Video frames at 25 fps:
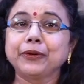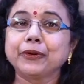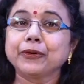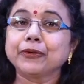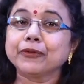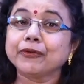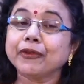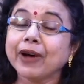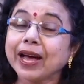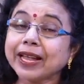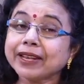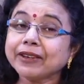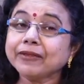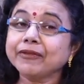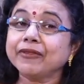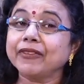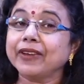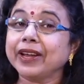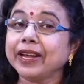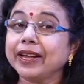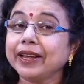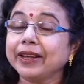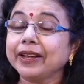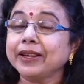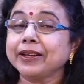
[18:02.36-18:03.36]
One
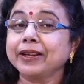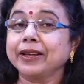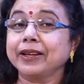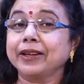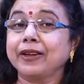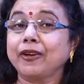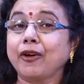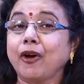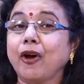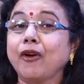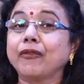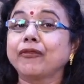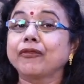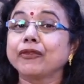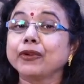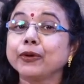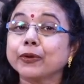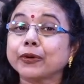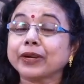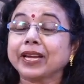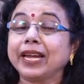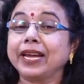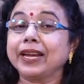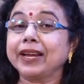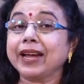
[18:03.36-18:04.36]
way of
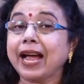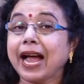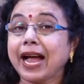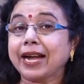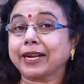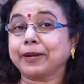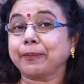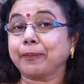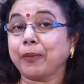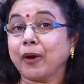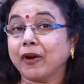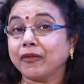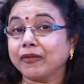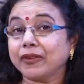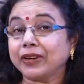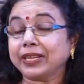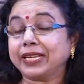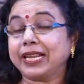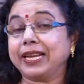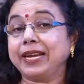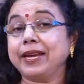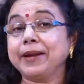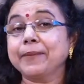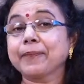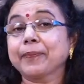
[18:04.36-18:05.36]
looking at
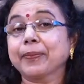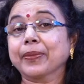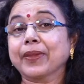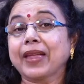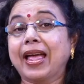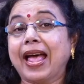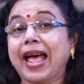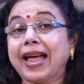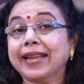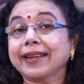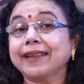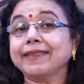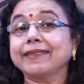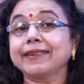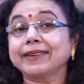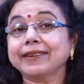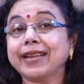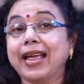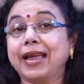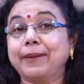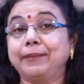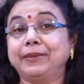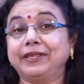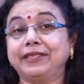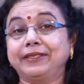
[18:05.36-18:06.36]
poverty, another
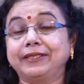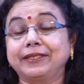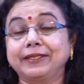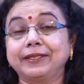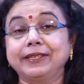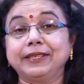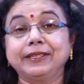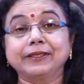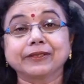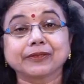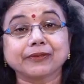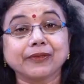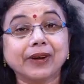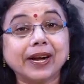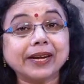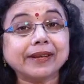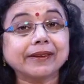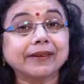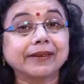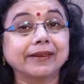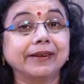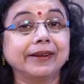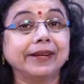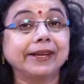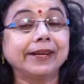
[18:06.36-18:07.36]
dimension is
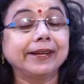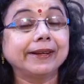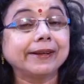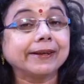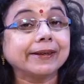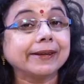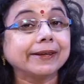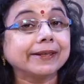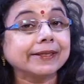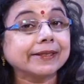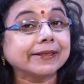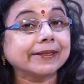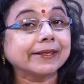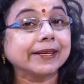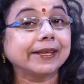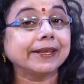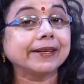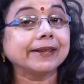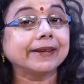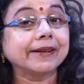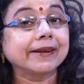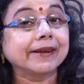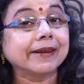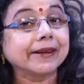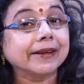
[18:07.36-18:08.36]
what?
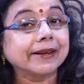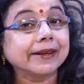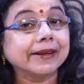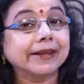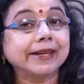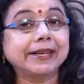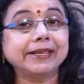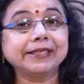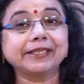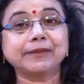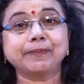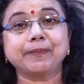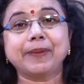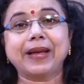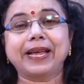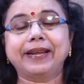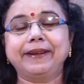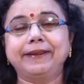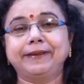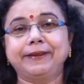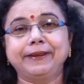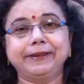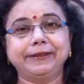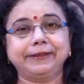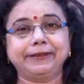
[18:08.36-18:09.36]
Interstate
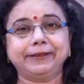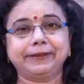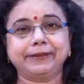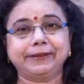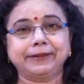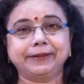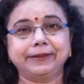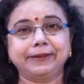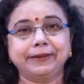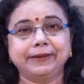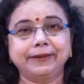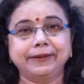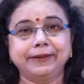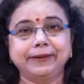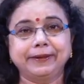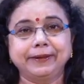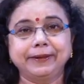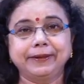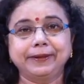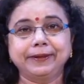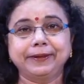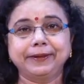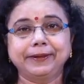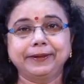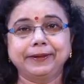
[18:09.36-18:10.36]
disparities.
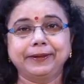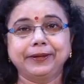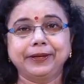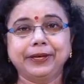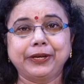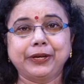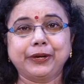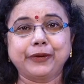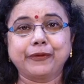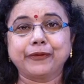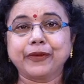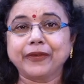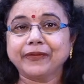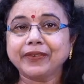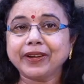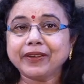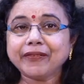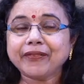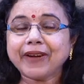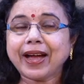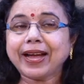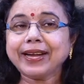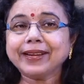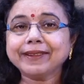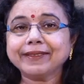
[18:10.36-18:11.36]
We will
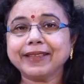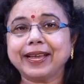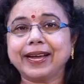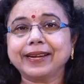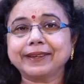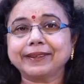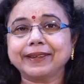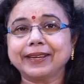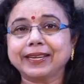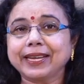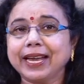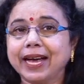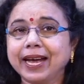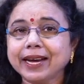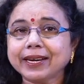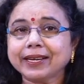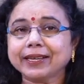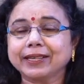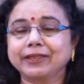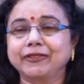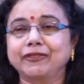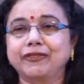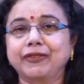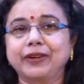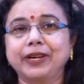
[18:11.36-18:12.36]
find that in our
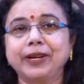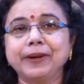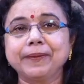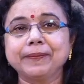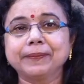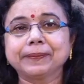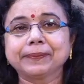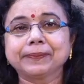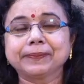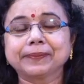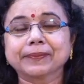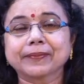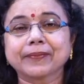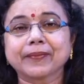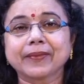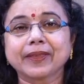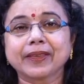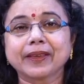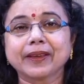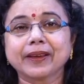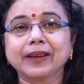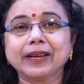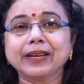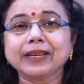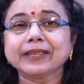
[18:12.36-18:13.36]
country,
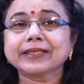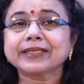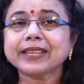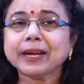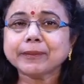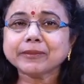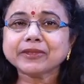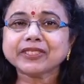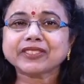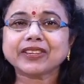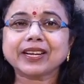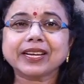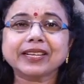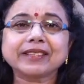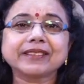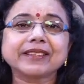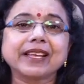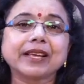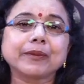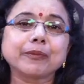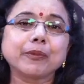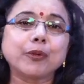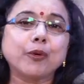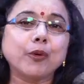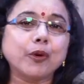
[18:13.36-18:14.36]
some states
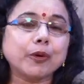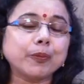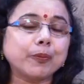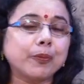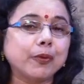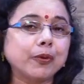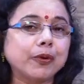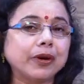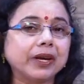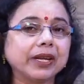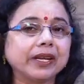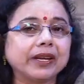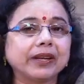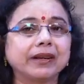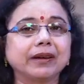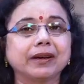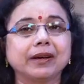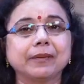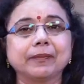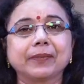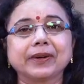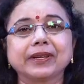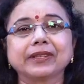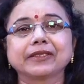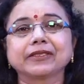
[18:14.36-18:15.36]
are more poor in
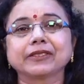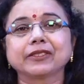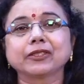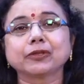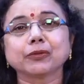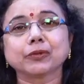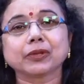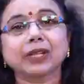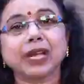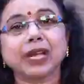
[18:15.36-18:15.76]
comparison to